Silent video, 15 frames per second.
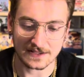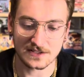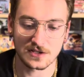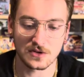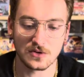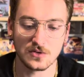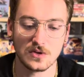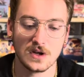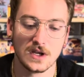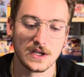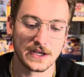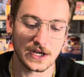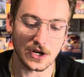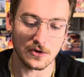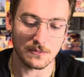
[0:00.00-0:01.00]
to,
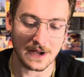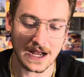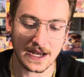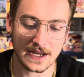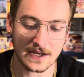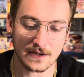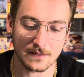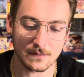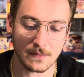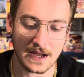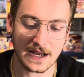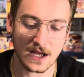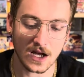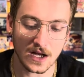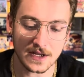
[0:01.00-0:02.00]
you know, my
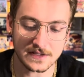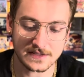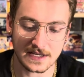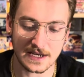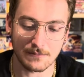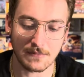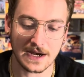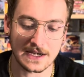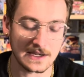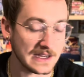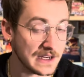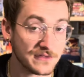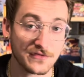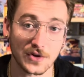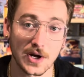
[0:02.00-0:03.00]
hunt and my
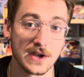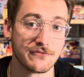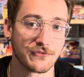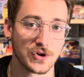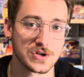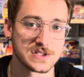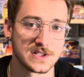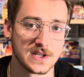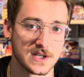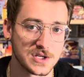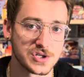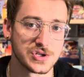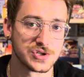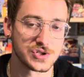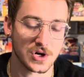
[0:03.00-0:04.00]
need for a first
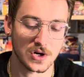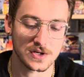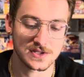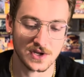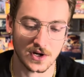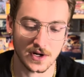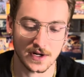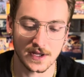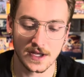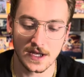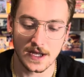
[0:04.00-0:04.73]
edition Charizard.